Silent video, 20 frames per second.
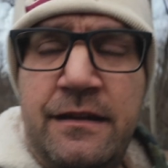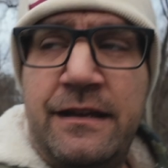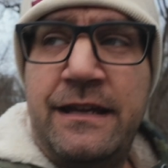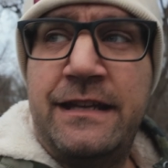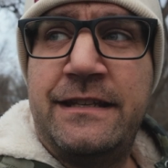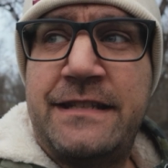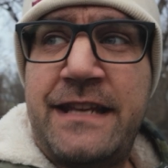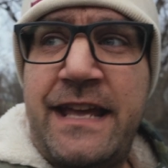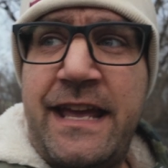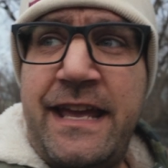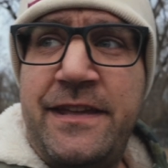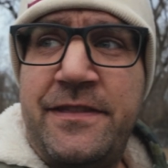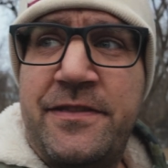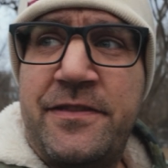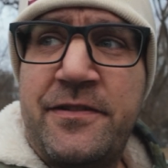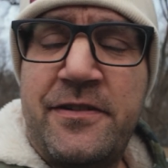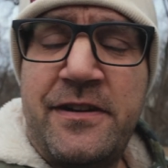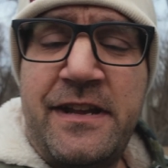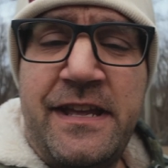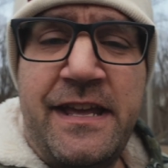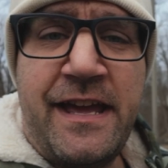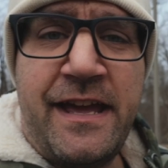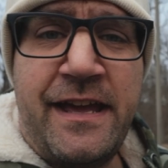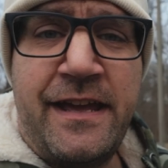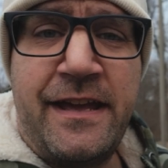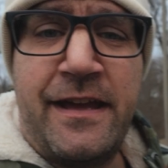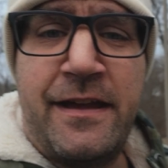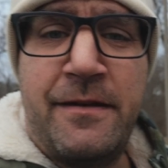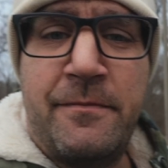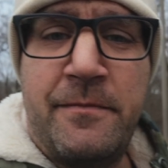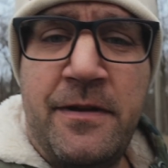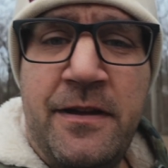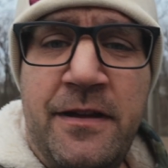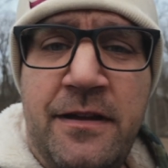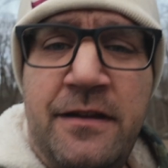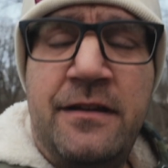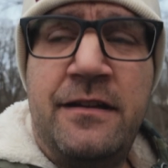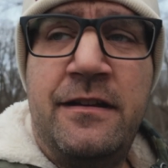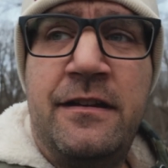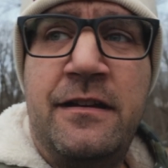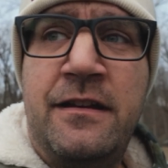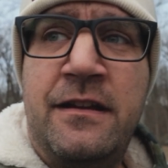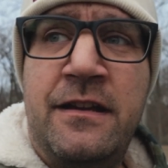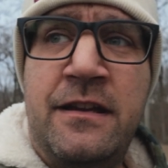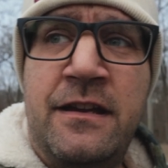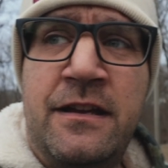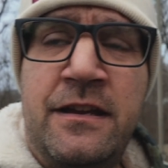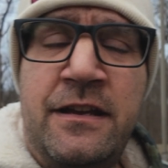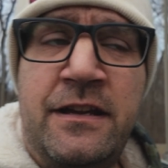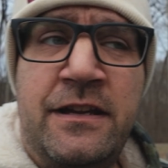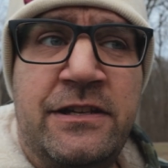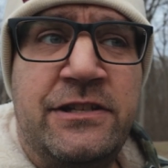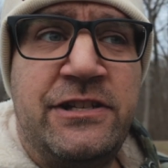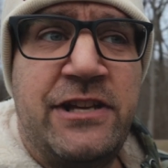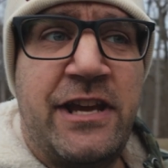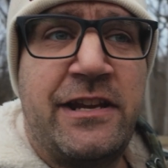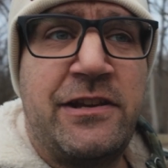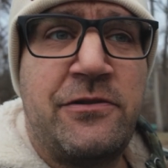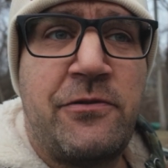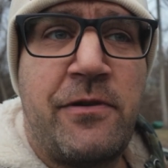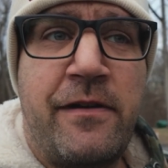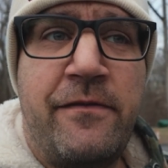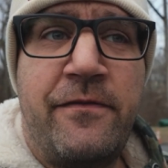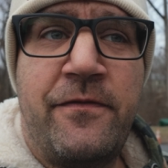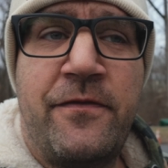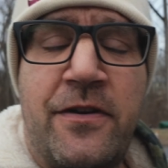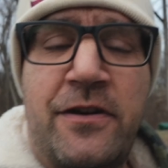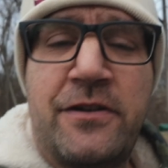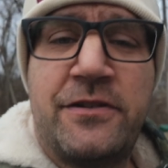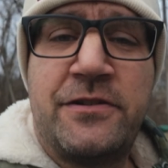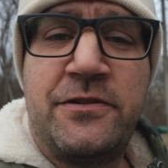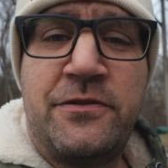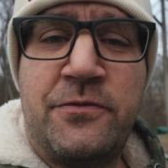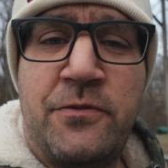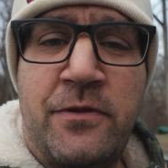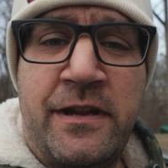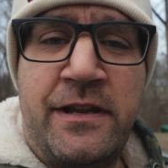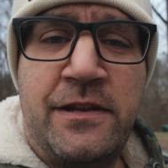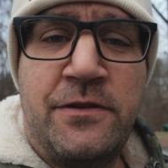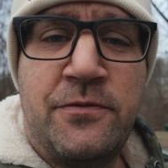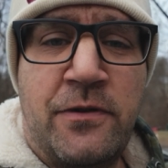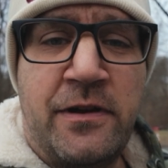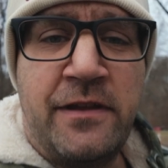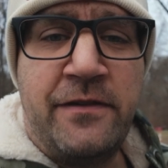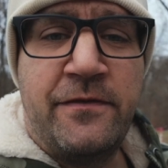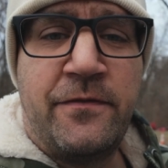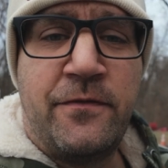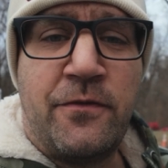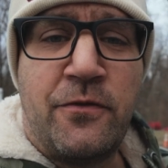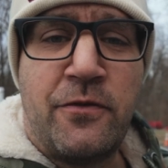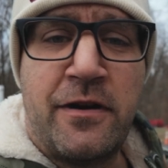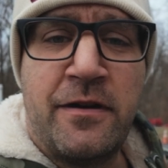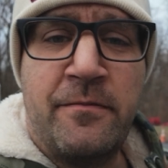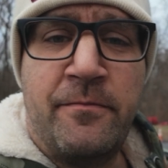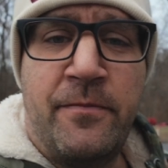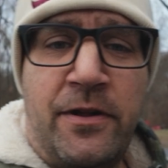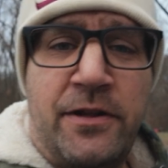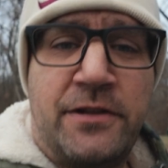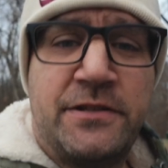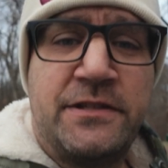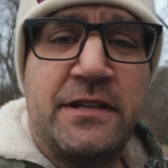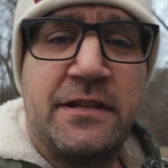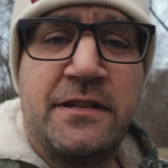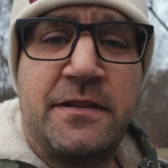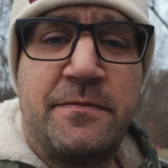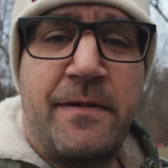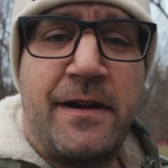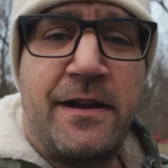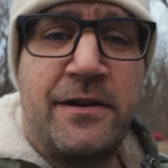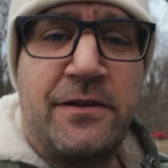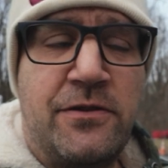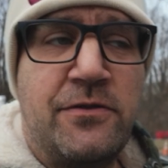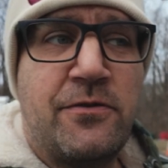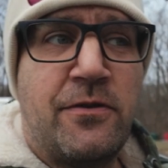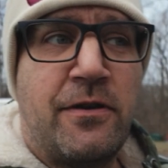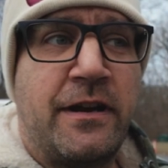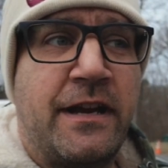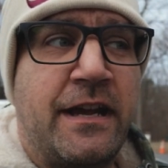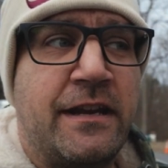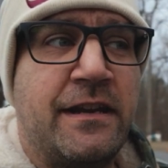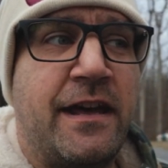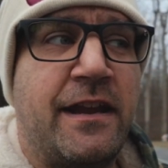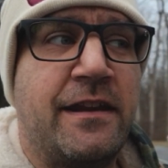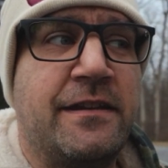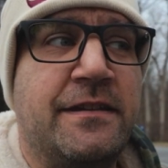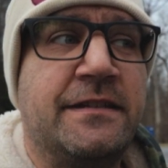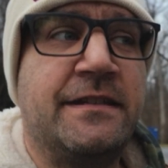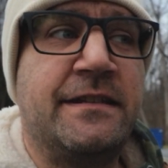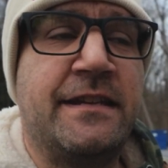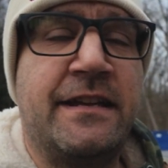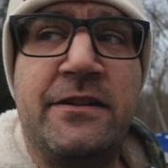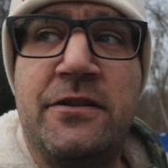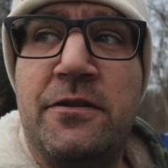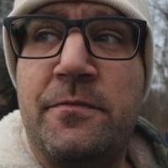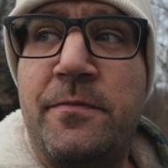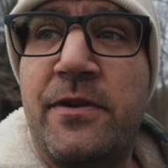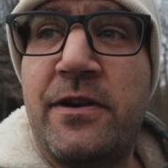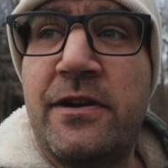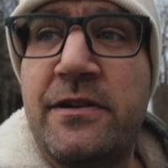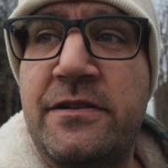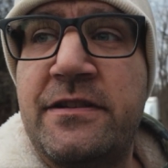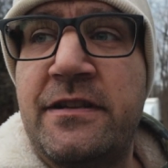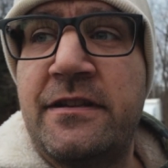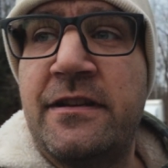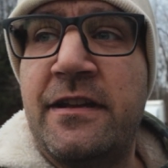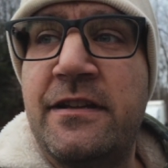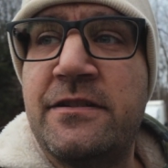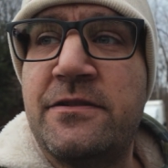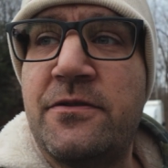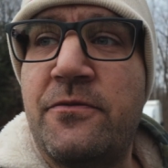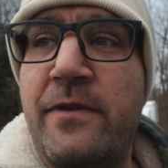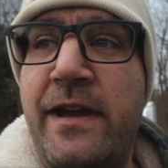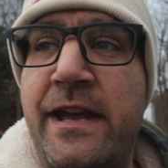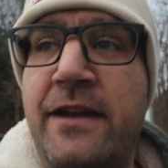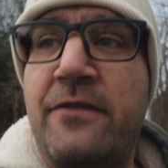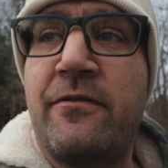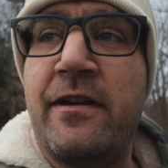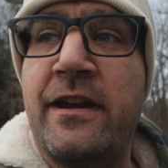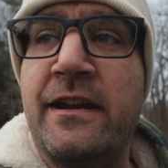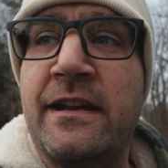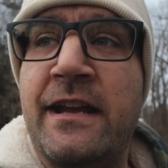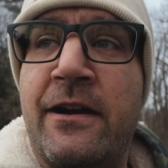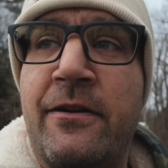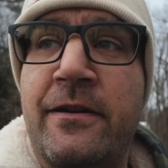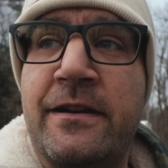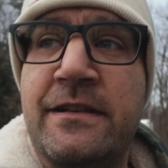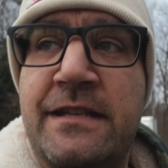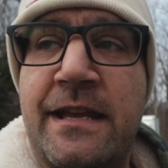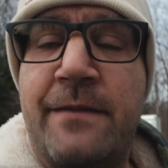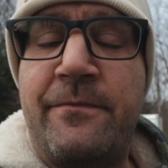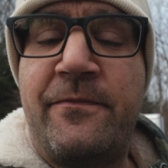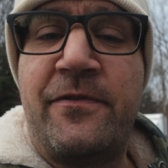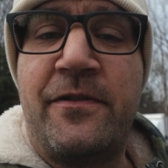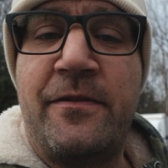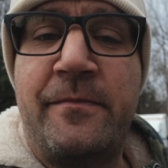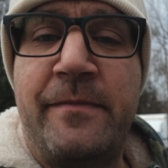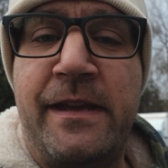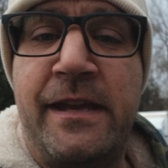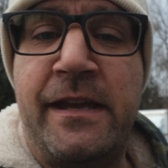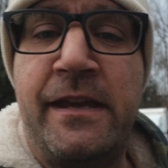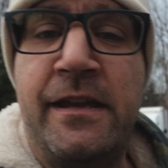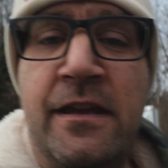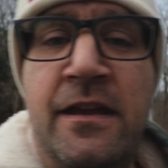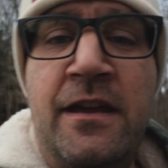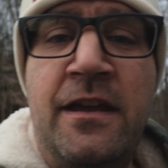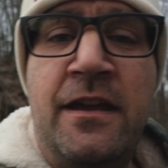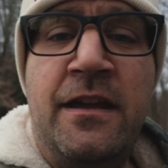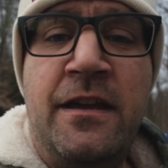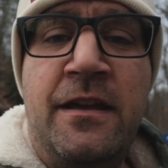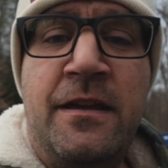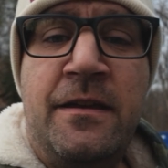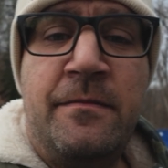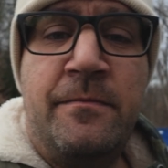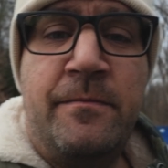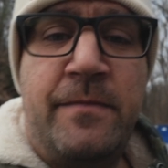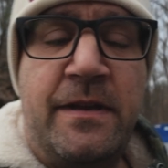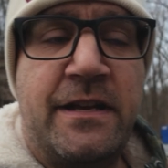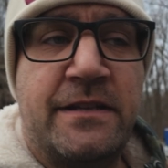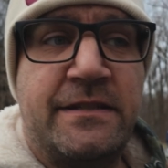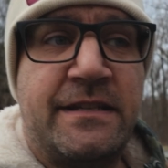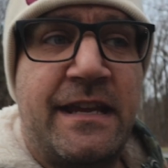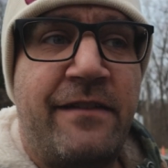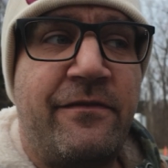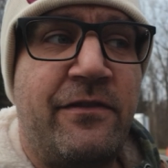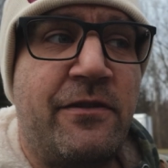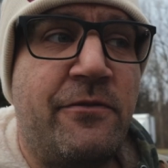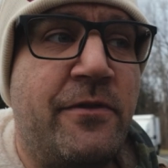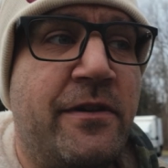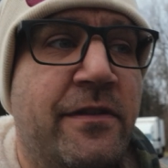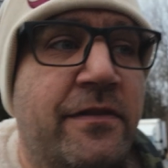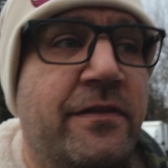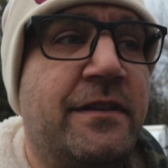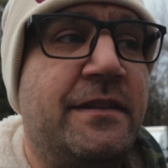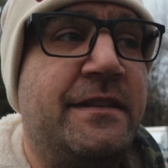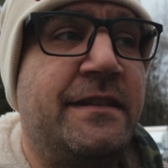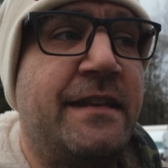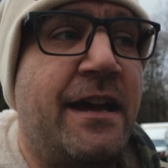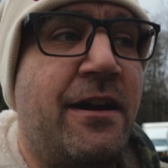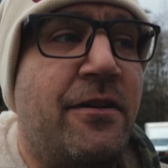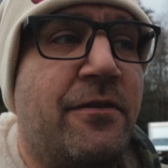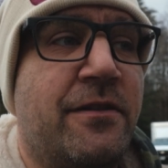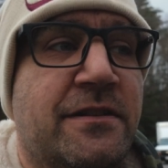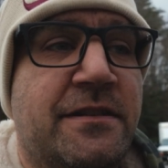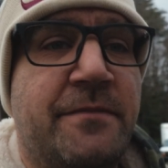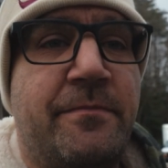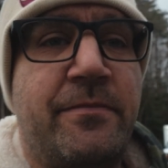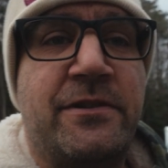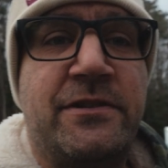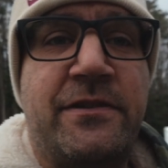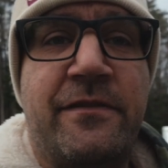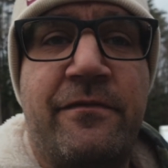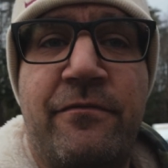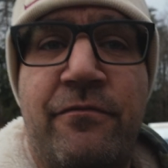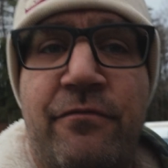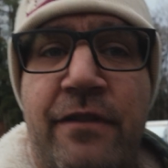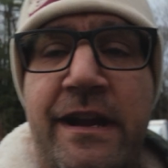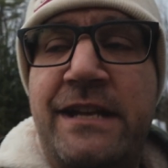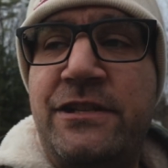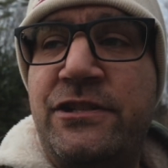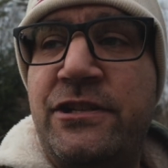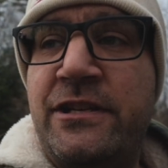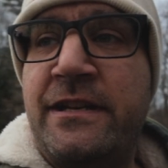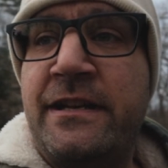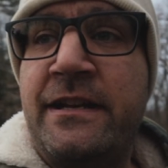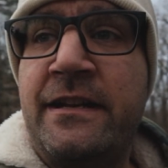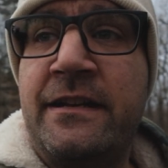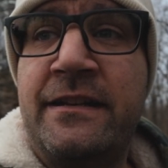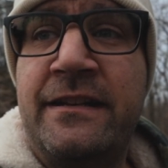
It's 8:30 a.m. January 1st, 2024 in Ballston Spa, New York, and not a single person is awake right now except for me, because everyone in this town is a bunch of raging